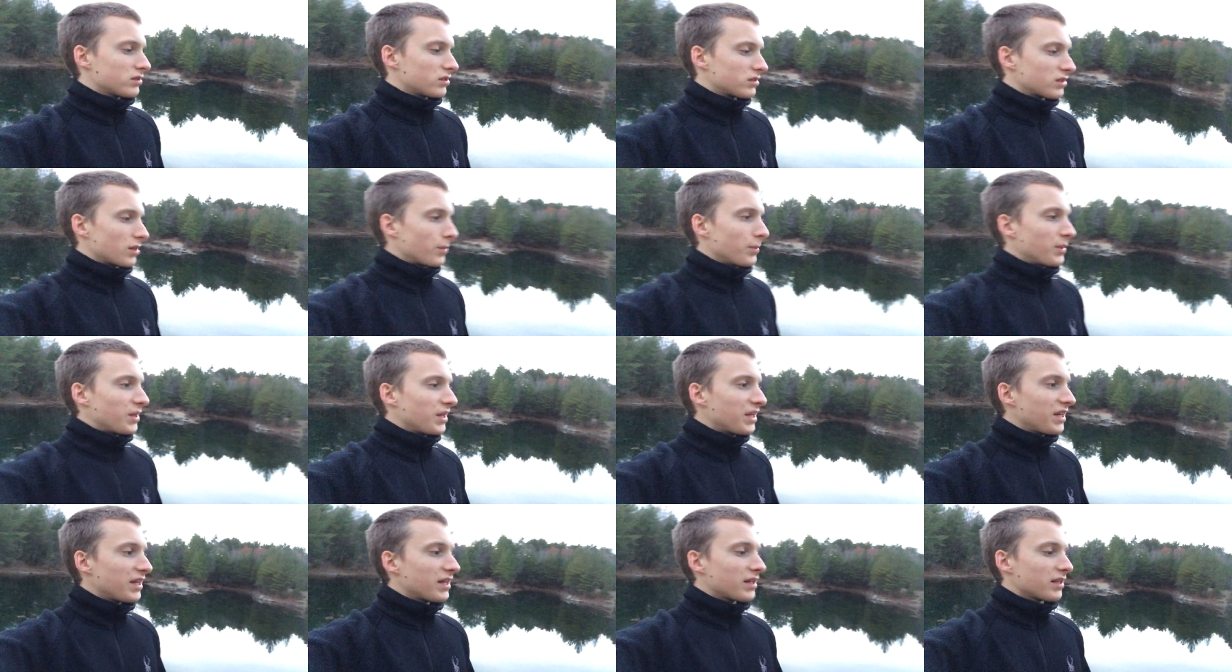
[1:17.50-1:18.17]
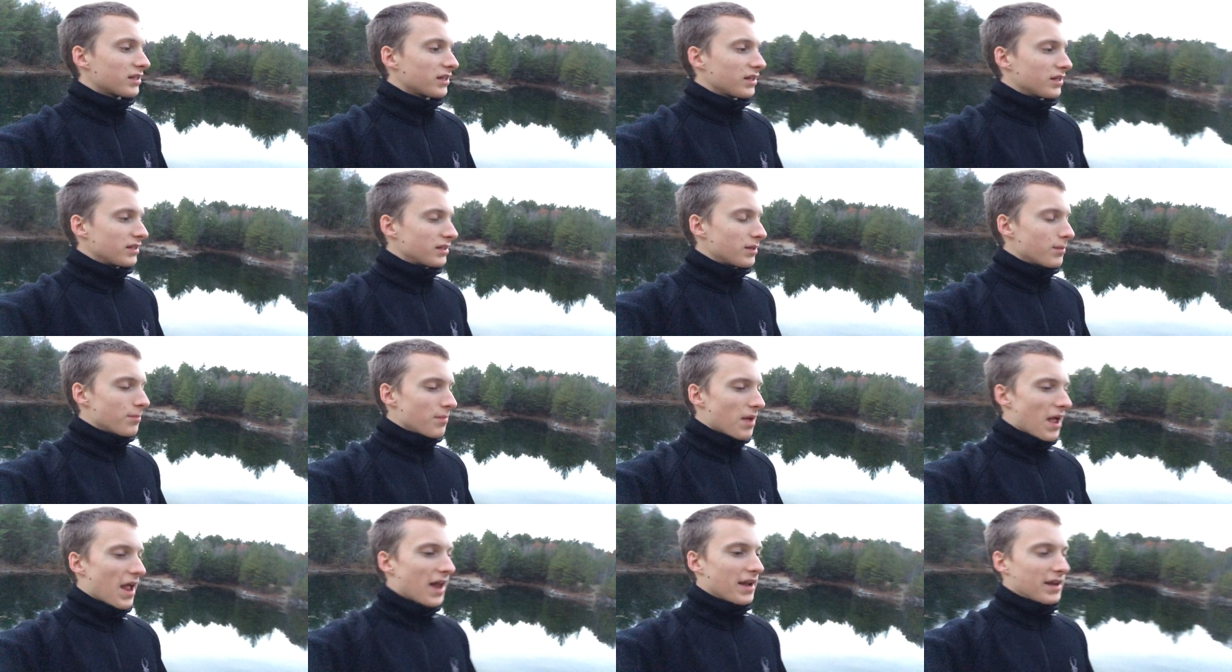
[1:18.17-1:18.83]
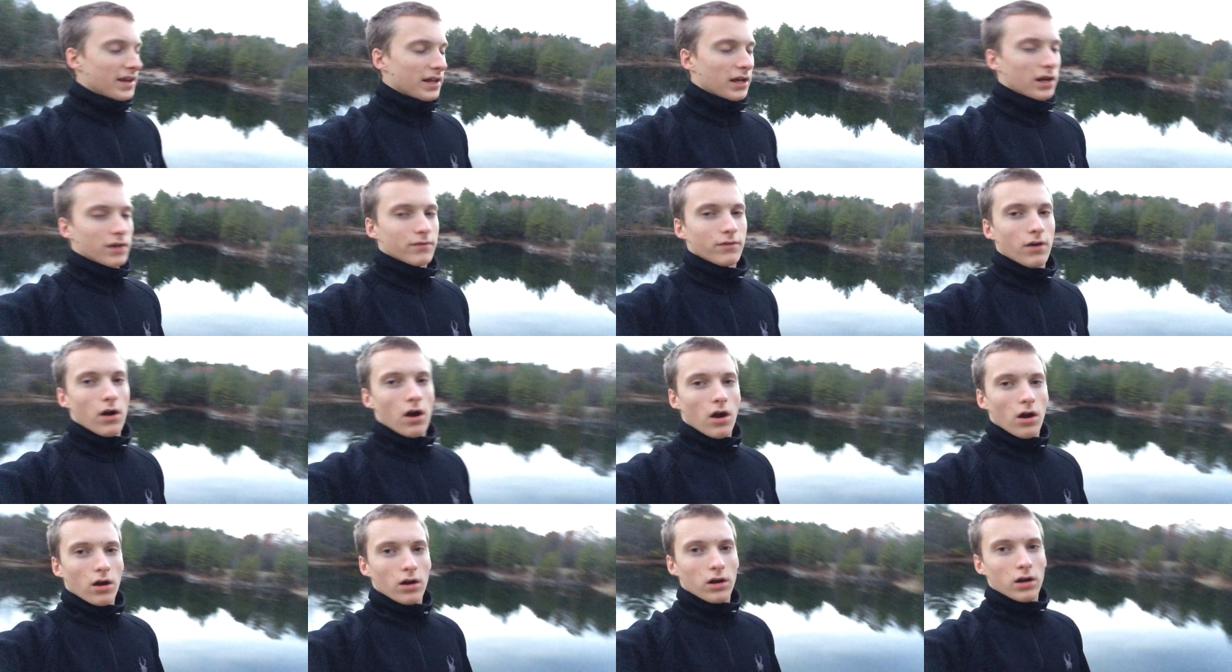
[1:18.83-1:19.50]
just immediately demanding of
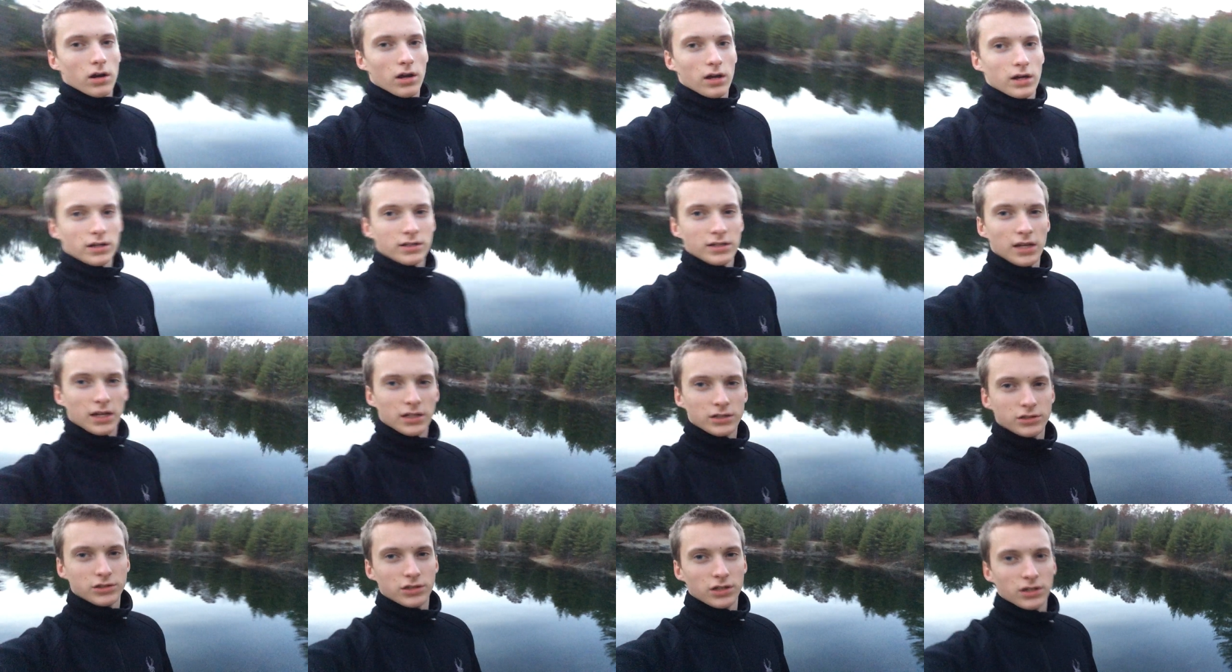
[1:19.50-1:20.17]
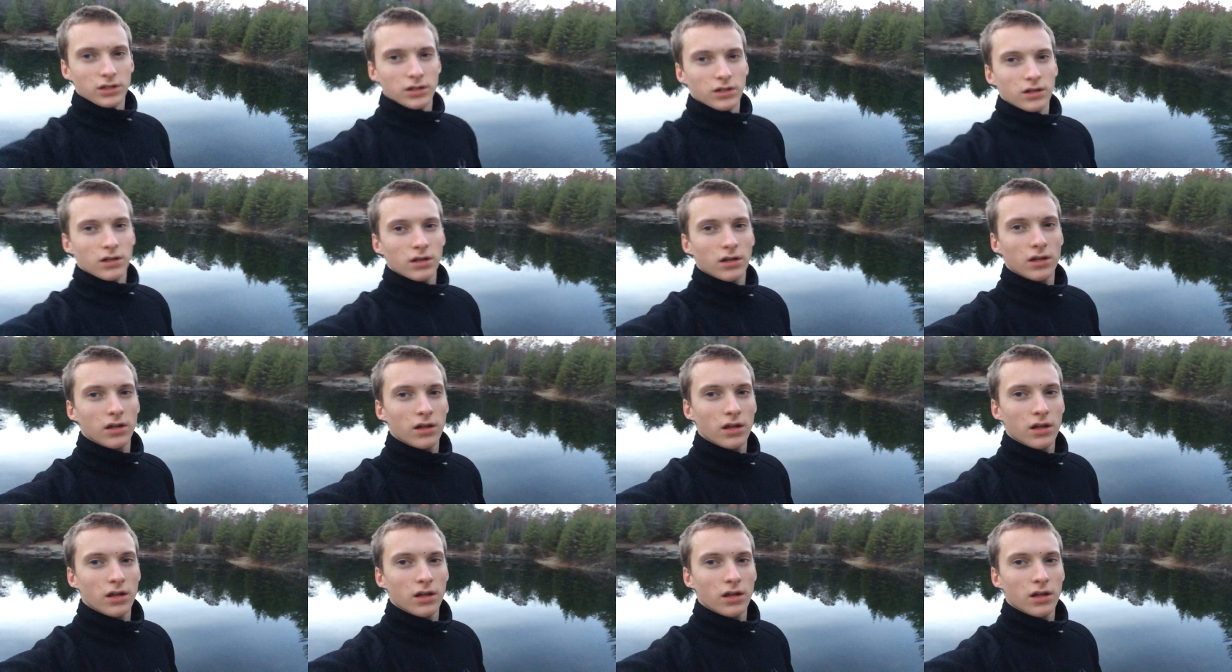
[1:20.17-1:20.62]
our attention